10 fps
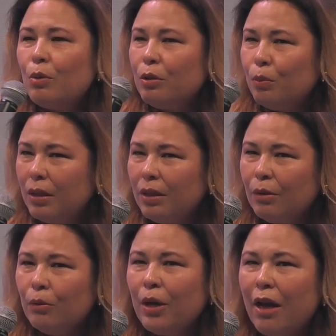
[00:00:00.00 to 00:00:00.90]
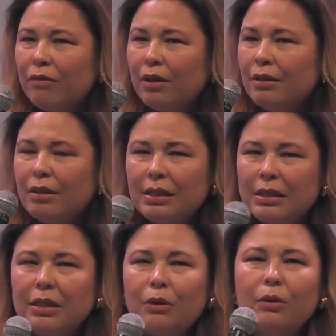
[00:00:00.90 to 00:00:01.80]
what we have the
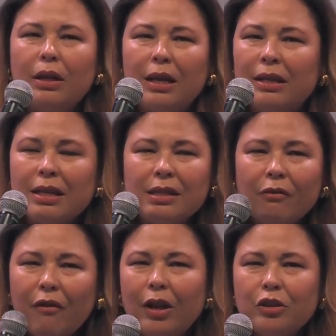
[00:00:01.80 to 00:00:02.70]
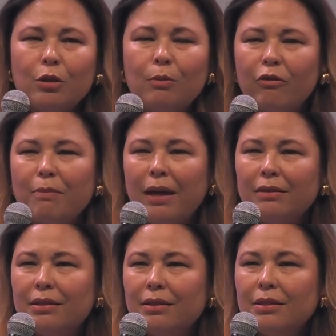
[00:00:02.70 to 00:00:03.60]
sisterhood, and it takes a village to move
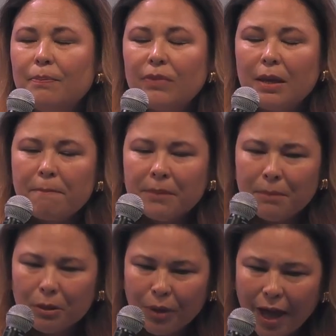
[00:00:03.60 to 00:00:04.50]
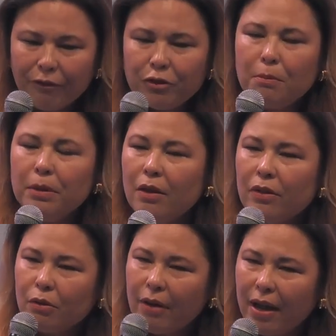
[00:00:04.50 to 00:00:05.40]
mountains, but we have to be on
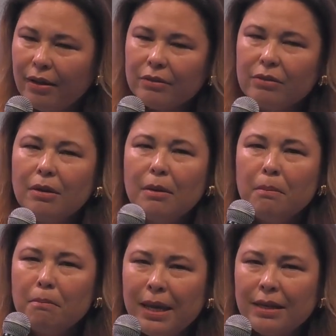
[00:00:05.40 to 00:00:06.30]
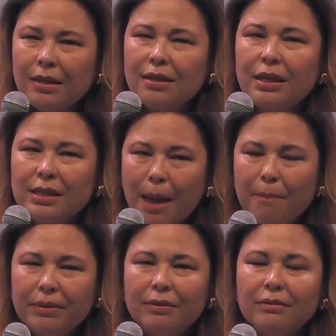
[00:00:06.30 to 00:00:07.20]
the ground making things
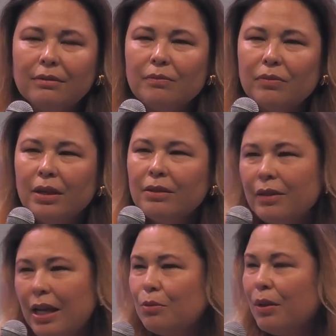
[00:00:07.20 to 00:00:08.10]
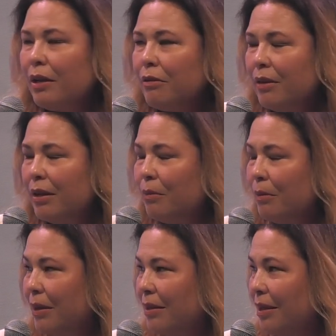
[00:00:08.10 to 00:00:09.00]
happen. So that's when I created
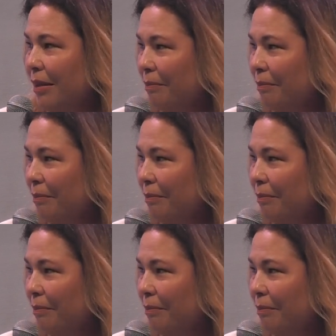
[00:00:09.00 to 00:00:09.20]
Women in Tech.